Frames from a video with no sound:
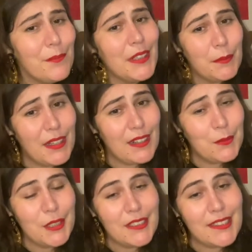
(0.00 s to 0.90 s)
that my
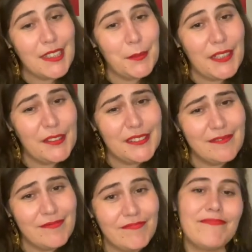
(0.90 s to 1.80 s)
artwork's going to be on?
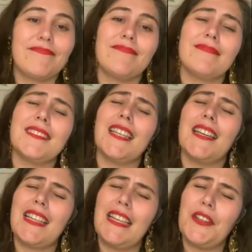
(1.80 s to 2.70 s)

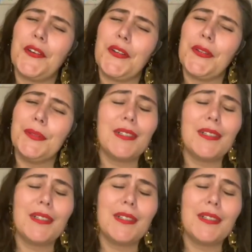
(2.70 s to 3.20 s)
Sadly, no.